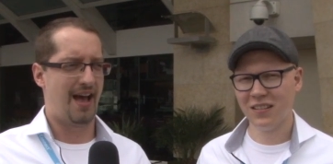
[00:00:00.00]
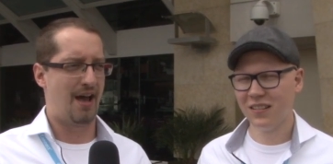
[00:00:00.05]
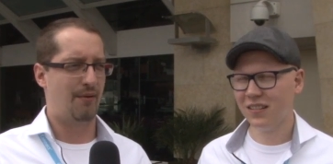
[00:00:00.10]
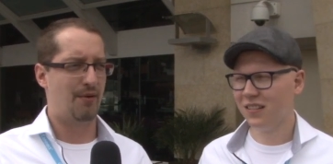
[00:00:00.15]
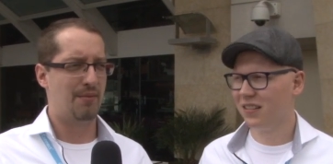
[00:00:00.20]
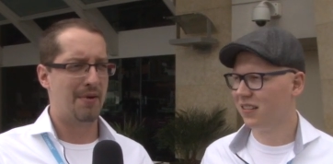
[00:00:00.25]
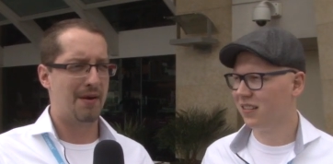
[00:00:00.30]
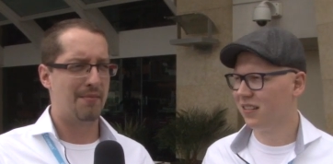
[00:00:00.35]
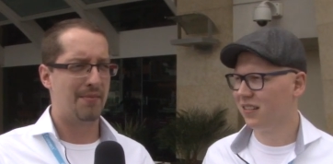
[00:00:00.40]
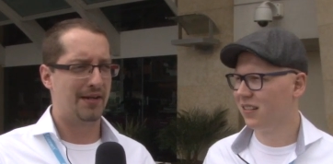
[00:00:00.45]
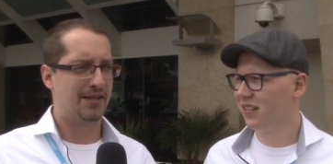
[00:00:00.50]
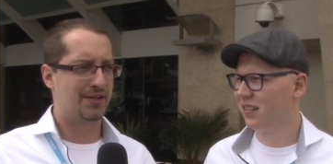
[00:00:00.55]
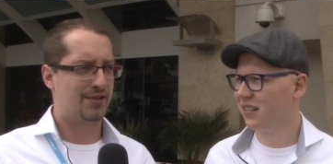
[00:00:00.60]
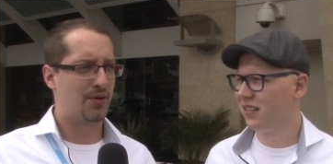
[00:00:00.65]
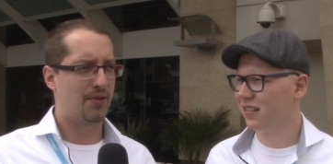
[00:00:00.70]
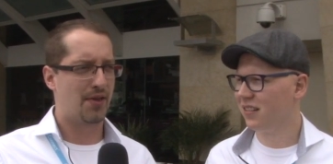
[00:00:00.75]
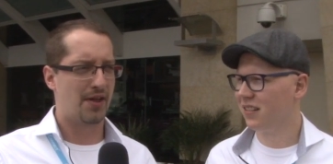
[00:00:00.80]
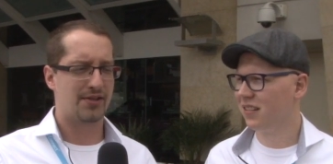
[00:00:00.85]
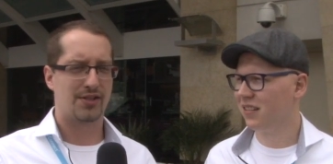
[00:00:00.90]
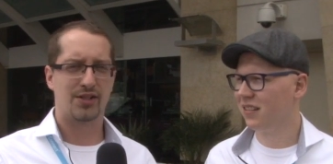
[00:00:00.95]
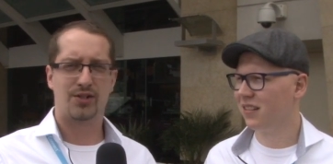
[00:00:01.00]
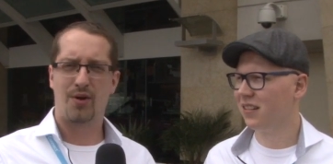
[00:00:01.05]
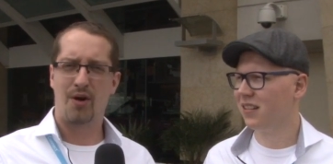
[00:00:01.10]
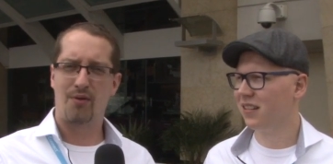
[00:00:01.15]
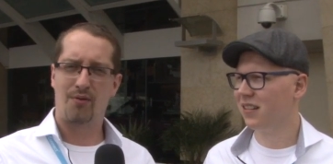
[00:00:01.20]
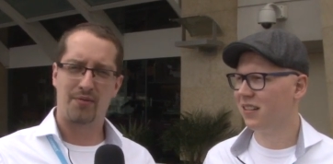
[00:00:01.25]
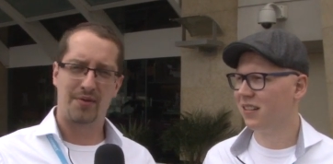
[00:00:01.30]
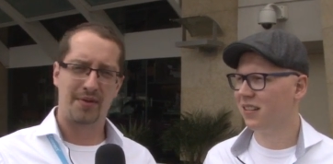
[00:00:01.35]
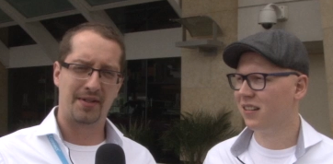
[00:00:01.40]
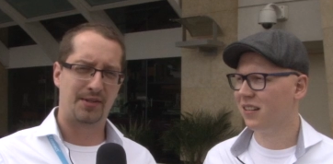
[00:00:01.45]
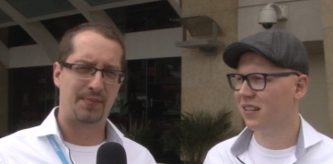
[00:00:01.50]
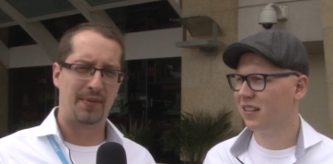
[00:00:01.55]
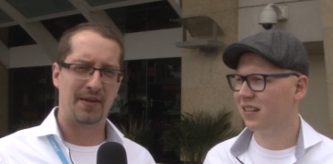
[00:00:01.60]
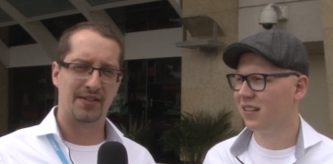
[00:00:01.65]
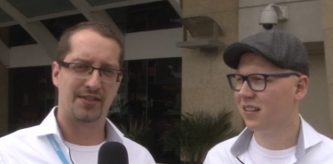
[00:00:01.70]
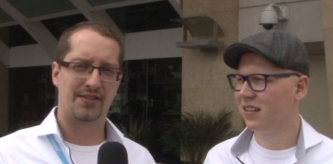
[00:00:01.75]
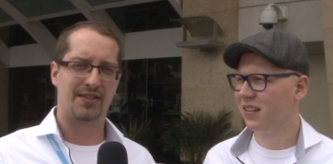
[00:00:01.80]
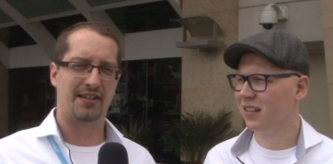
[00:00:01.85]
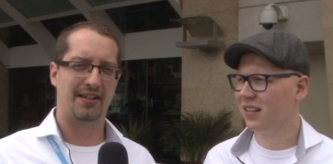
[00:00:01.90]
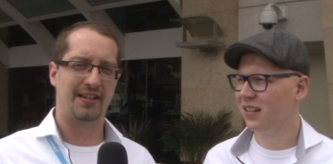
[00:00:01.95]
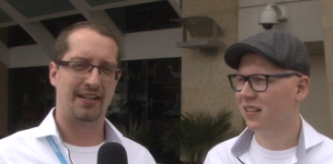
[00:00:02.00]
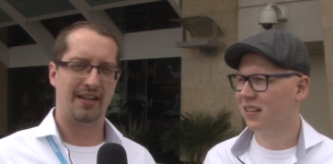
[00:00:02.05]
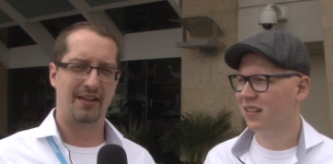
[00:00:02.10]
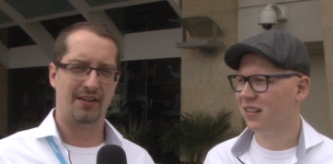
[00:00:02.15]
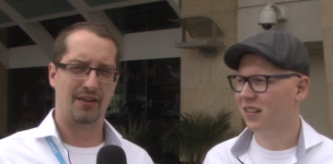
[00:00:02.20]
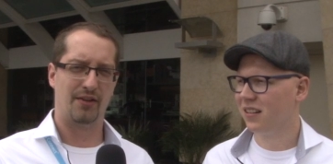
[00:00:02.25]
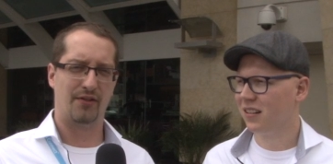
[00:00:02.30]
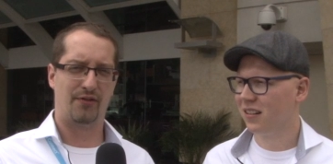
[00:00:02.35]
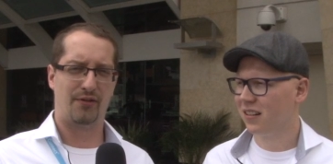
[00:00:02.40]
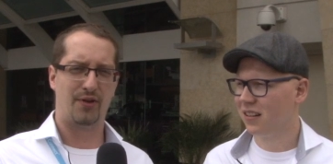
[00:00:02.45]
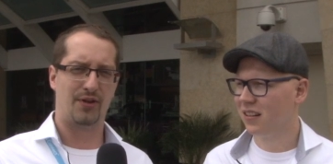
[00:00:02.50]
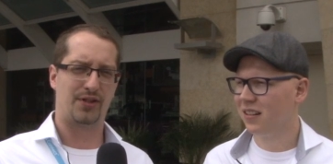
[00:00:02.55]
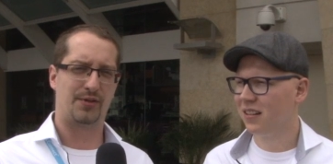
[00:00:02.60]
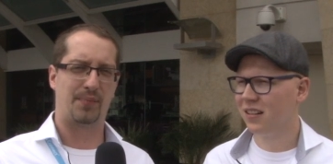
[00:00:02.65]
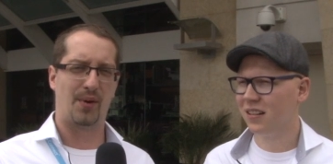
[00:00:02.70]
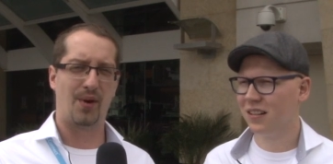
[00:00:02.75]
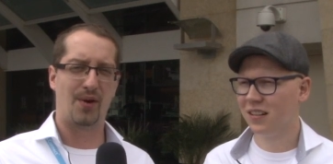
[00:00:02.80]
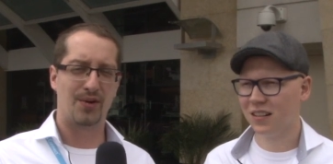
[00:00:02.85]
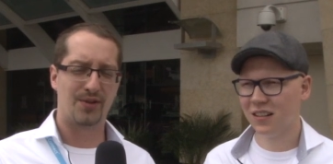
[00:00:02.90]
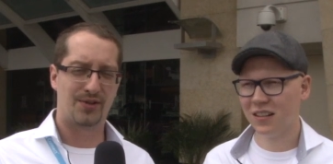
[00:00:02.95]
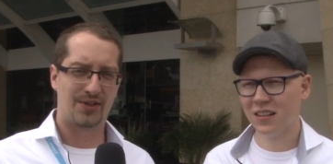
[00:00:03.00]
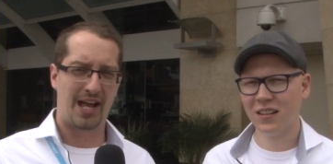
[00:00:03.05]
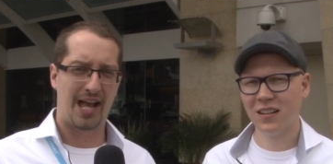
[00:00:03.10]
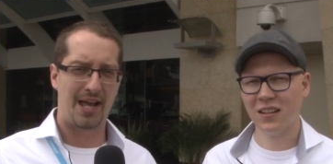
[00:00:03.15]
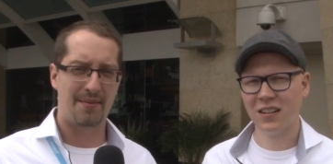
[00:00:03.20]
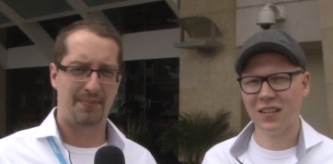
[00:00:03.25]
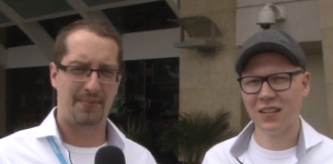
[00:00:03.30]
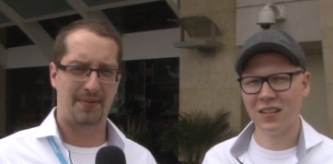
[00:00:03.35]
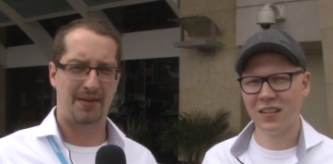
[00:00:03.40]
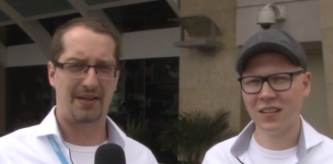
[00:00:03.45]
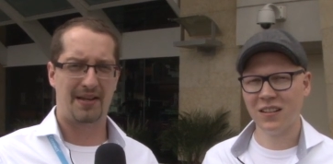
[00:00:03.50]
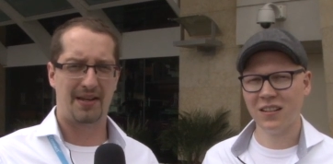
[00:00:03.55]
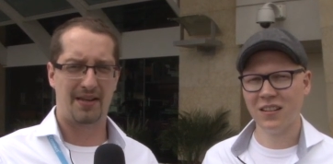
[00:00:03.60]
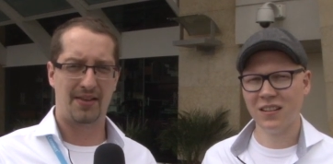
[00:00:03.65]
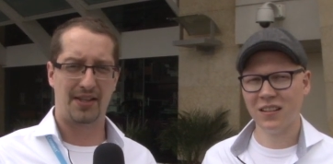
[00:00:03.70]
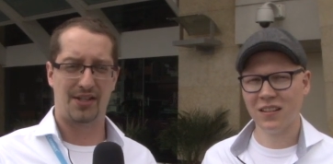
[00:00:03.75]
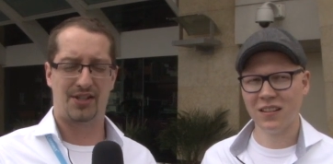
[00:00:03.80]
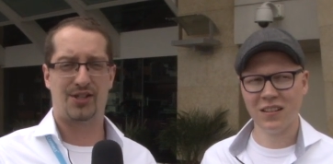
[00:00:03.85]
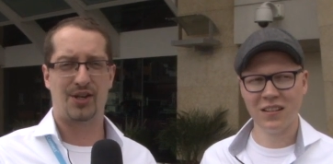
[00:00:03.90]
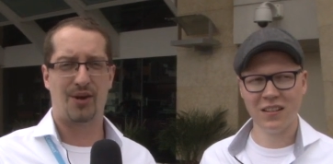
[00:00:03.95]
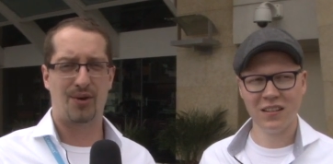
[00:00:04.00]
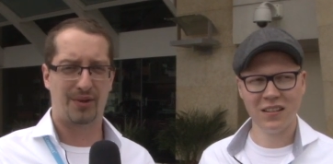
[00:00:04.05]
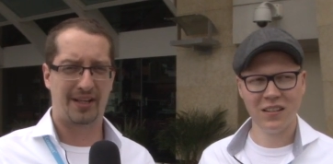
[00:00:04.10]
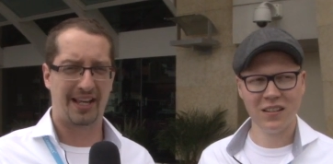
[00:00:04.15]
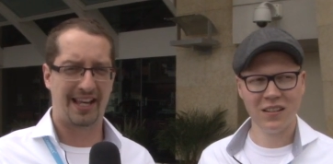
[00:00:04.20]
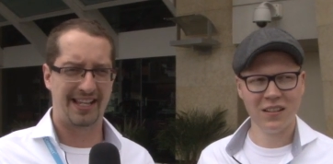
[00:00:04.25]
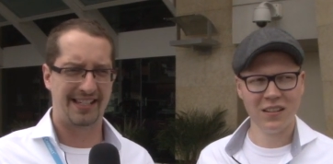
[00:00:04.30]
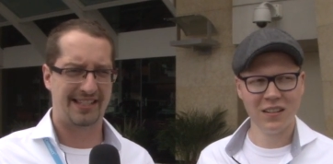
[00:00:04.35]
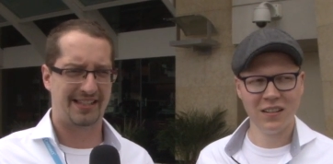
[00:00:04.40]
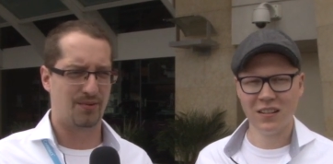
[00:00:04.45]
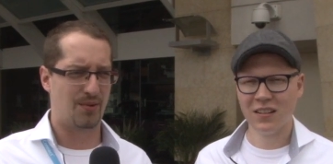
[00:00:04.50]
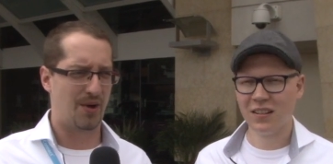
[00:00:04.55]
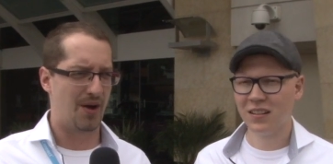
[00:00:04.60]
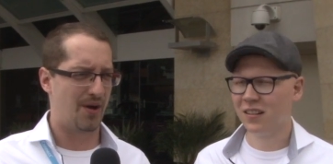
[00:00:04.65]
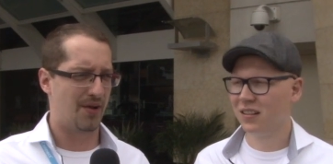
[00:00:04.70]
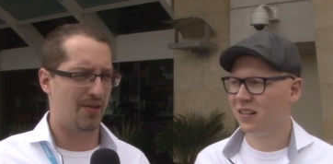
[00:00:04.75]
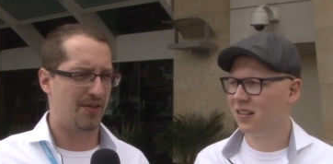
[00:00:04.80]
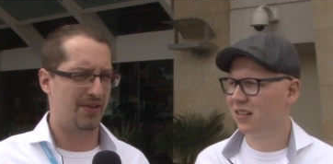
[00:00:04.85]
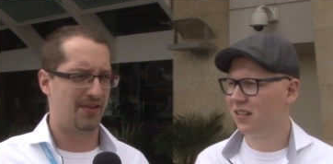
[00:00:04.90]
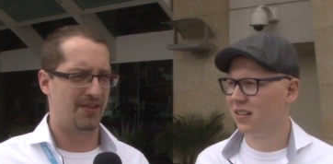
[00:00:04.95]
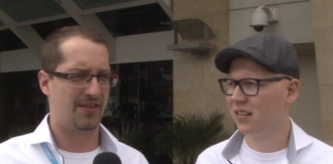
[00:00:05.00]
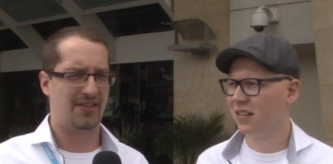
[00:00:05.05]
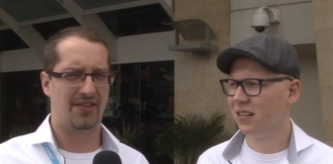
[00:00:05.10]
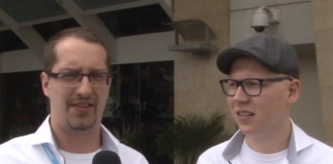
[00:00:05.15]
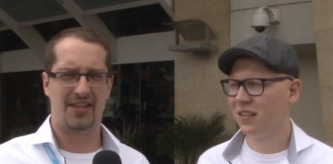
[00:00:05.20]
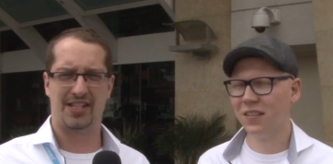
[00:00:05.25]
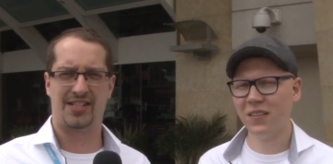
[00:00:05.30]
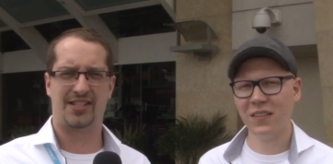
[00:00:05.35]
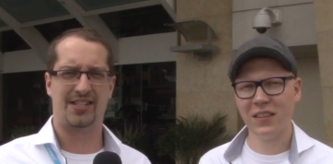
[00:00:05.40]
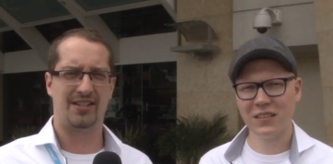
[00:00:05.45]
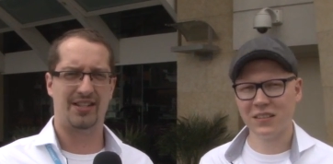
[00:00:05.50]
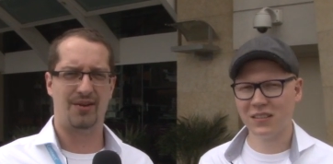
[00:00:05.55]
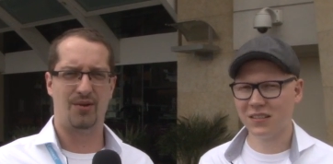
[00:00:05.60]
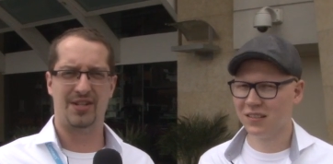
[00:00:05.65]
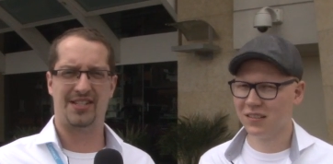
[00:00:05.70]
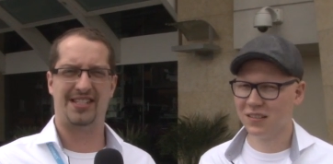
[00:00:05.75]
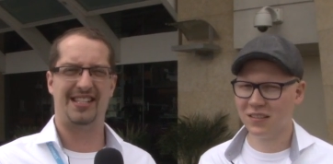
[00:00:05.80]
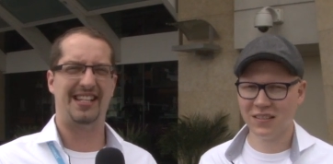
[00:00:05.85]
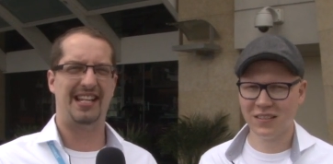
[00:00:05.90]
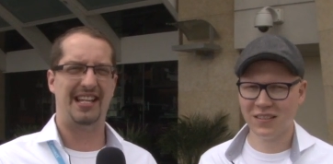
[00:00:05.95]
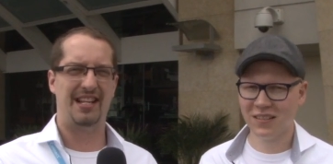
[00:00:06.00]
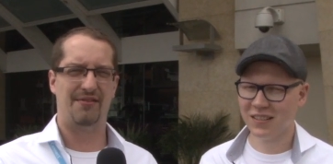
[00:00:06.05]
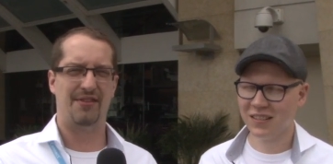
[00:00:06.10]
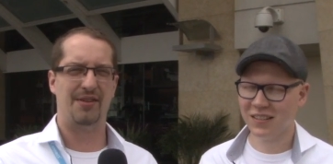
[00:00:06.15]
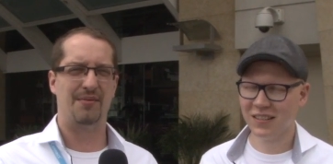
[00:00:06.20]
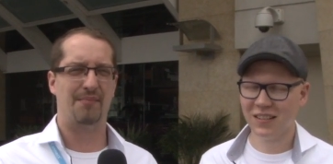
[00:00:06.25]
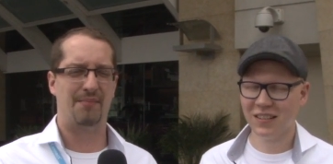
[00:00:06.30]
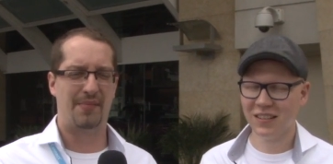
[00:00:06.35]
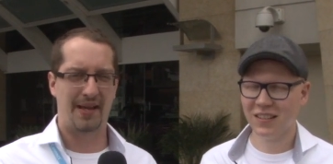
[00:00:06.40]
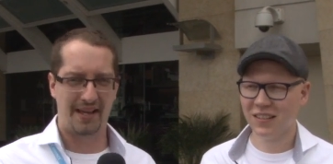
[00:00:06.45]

Speaker 1: I remember in 2012 when we experienced the first prototype they showcased. Well, this was even